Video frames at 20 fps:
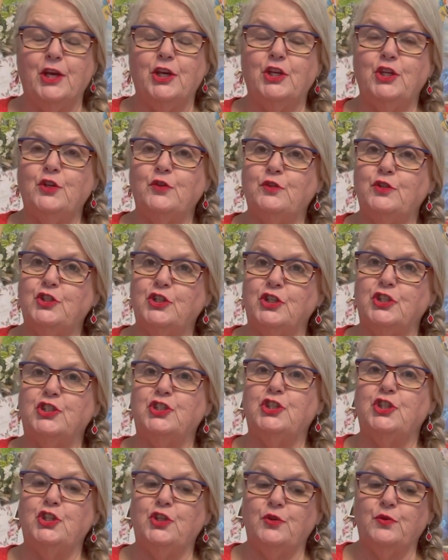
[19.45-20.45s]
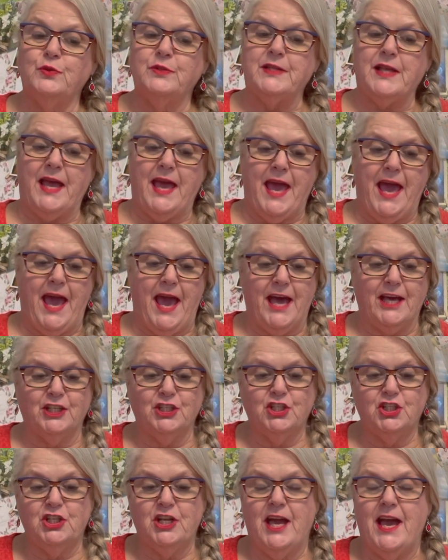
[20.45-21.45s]
You just use the
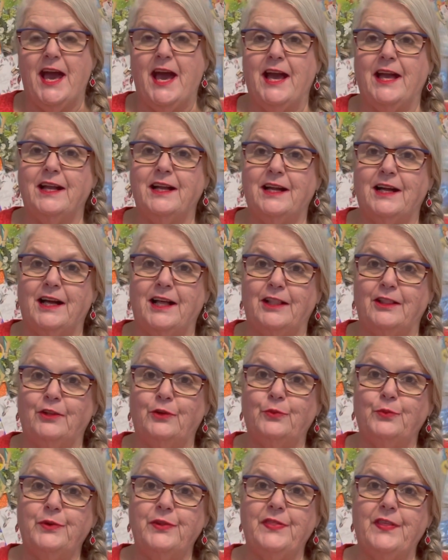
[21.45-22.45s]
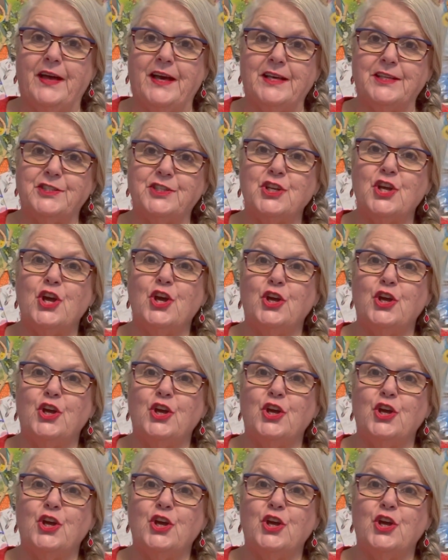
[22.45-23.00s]
hashtag Color With Us,